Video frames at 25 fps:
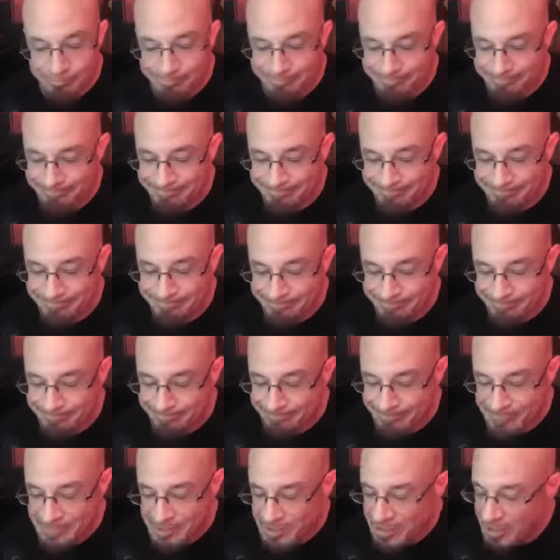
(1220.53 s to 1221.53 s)
They're
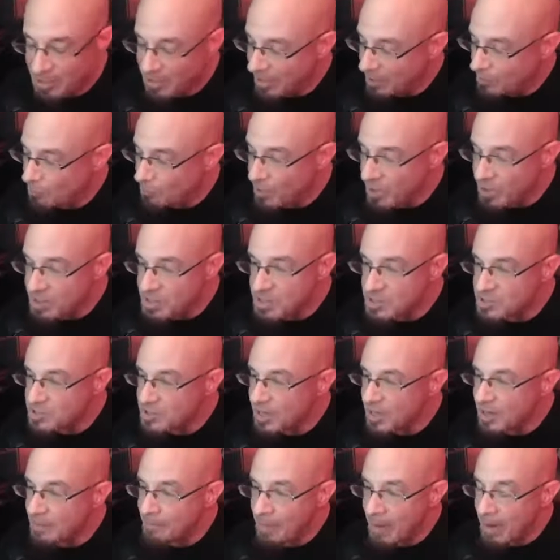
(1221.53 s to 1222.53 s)
like, we just
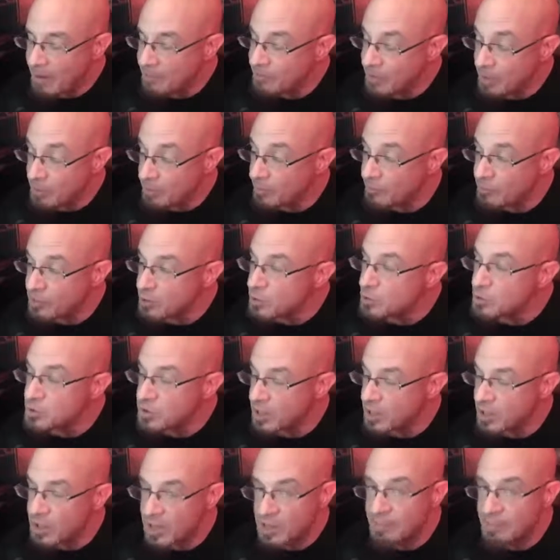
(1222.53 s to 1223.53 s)
got a bad. They
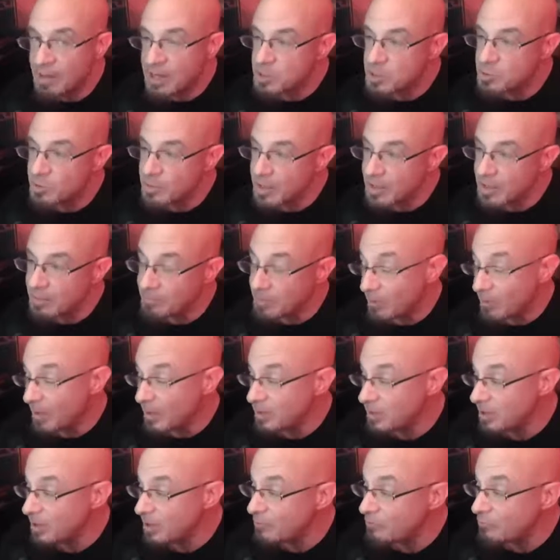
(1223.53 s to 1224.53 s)
refused to get on the bus with him. They're
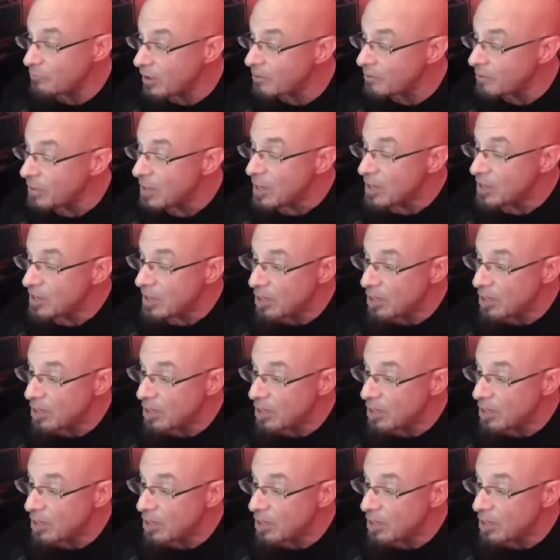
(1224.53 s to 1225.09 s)
right there in front of him.